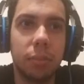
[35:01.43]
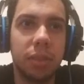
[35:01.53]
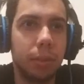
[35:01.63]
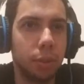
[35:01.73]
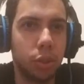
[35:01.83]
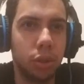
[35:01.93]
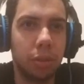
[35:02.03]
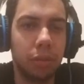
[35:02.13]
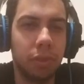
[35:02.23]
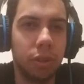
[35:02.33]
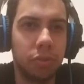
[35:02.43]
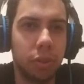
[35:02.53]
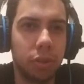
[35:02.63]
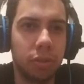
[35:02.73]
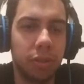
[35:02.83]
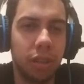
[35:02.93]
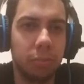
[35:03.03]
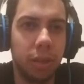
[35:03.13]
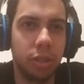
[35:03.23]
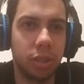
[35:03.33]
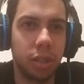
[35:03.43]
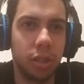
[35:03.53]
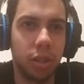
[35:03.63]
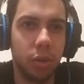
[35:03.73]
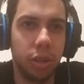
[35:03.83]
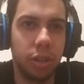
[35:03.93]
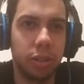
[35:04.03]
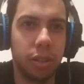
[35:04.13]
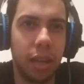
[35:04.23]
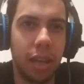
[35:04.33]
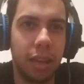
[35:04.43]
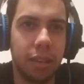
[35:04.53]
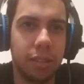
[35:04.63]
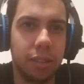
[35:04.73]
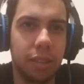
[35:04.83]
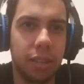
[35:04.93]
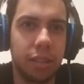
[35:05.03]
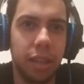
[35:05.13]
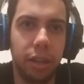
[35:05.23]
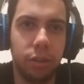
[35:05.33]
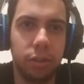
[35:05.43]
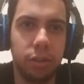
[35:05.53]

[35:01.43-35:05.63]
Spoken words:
Team Extreme that finished first, followed by Jessica and Cody, and then Yale.